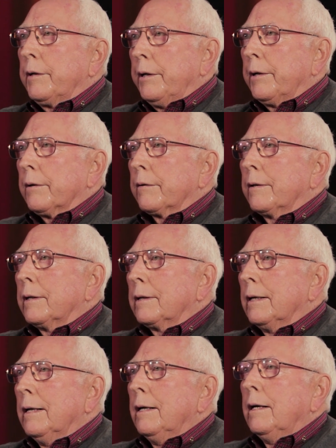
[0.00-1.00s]
the year that
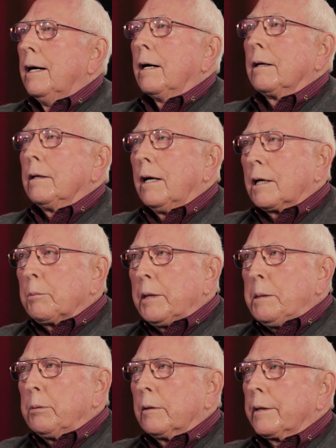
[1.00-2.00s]
a lot of
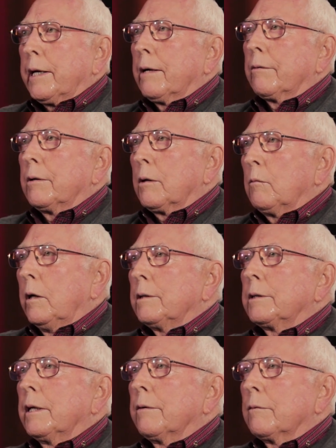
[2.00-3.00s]
people are gathering to
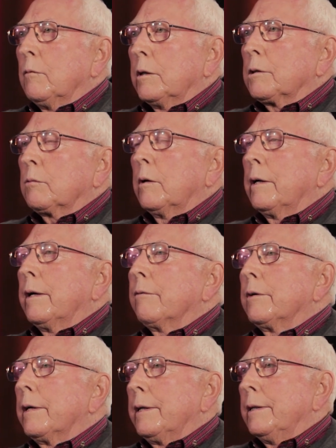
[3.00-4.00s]
watch
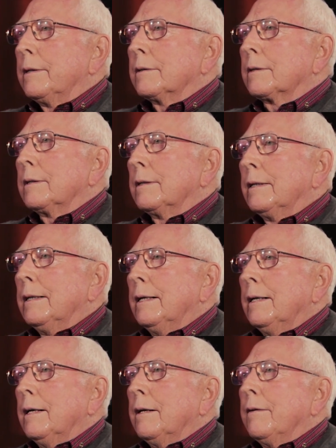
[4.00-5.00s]
whatever it is, and
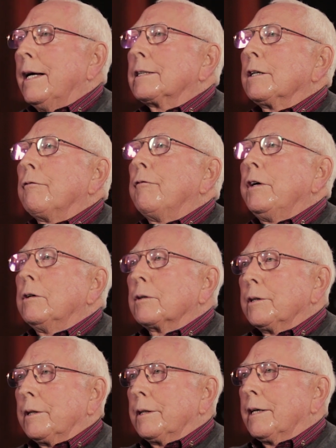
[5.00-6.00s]
that's a
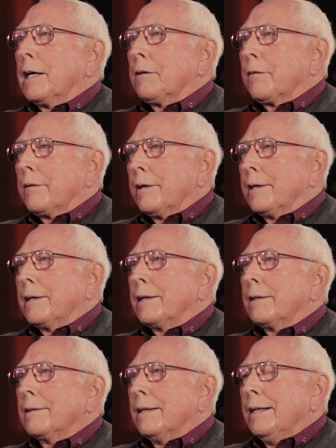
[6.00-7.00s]
feel-good kind of thing,
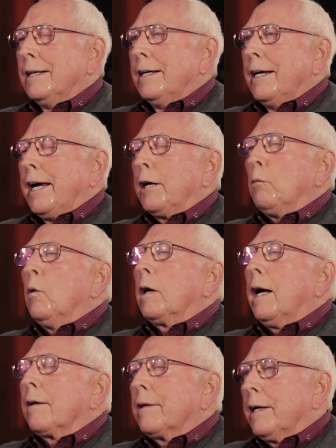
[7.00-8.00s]
and
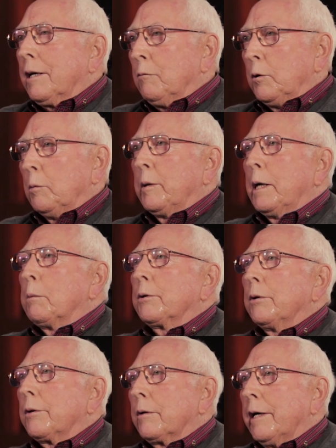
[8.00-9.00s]
one I think we'll be able
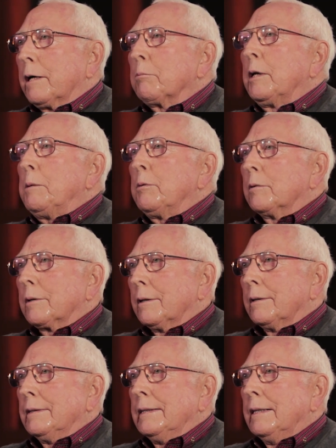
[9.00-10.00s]
to attract people
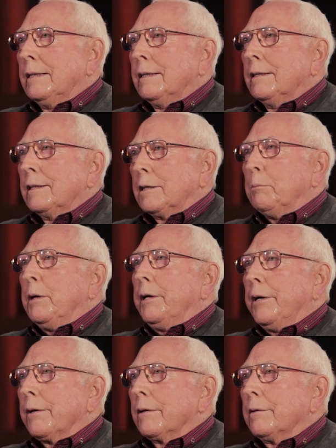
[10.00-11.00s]
to be
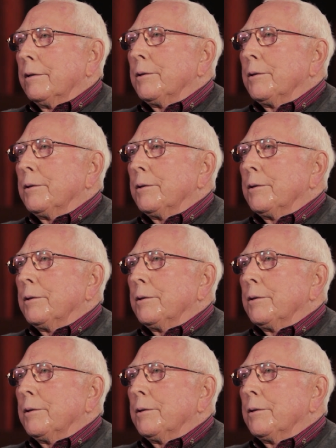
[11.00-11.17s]
here.